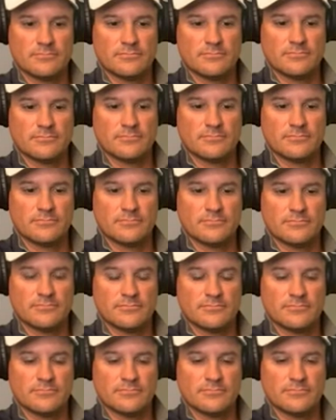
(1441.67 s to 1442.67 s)

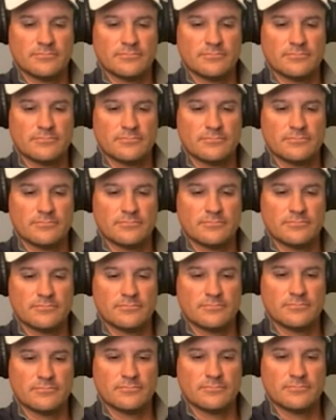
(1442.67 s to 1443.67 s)

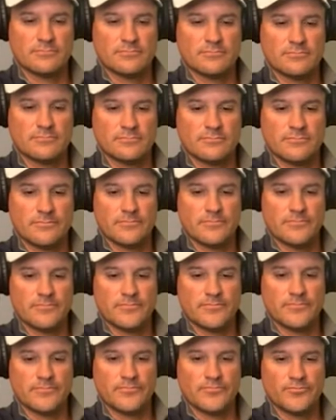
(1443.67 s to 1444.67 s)

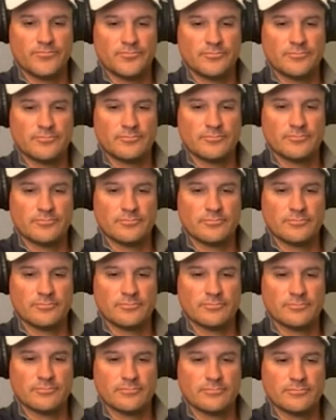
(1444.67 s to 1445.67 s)

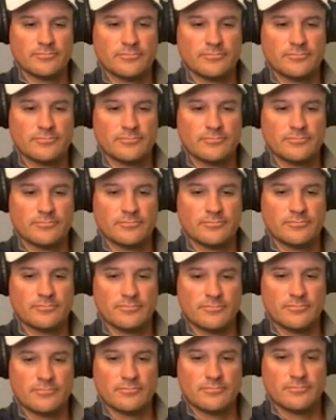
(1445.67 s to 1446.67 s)

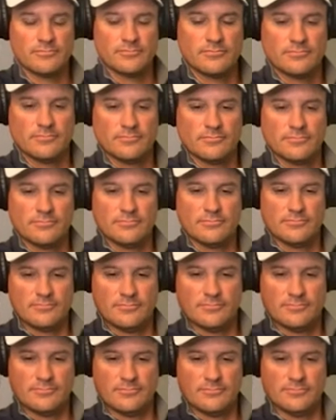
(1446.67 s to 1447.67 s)

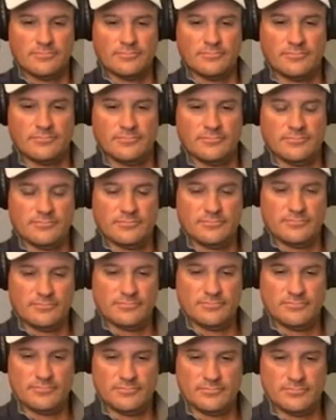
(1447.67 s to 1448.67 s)

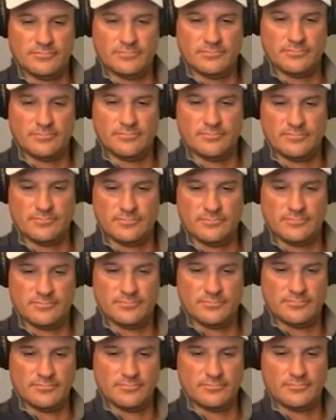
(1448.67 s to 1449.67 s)
[no speech]